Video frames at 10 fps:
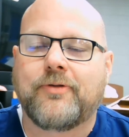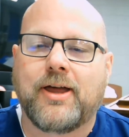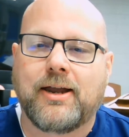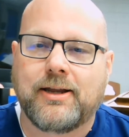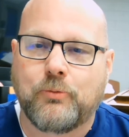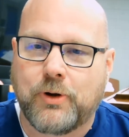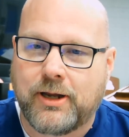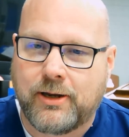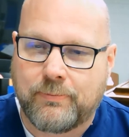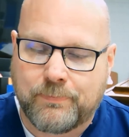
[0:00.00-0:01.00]
that
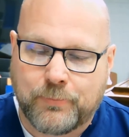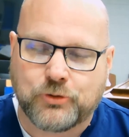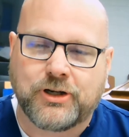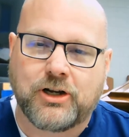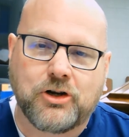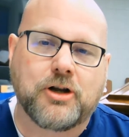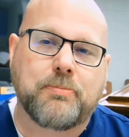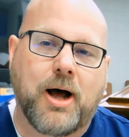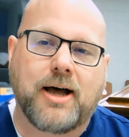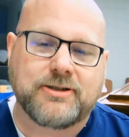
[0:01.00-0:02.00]
we present a good
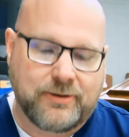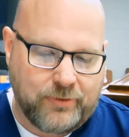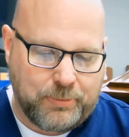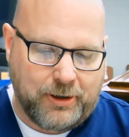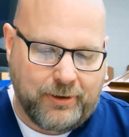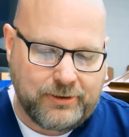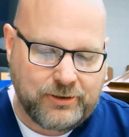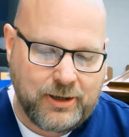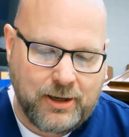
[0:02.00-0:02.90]
positive appearance.